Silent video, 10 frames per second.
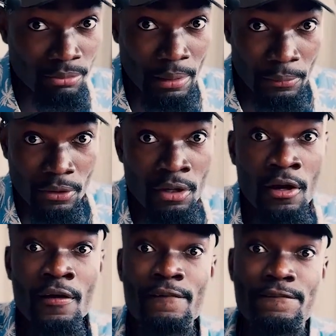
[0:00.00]
remember,
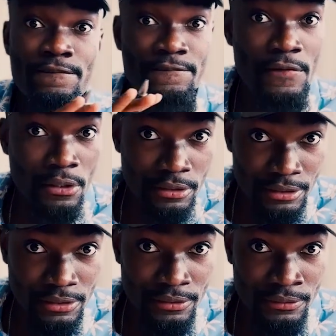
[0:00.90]

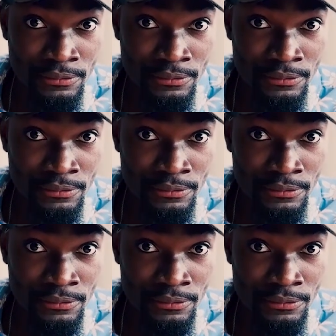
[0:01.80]
fund.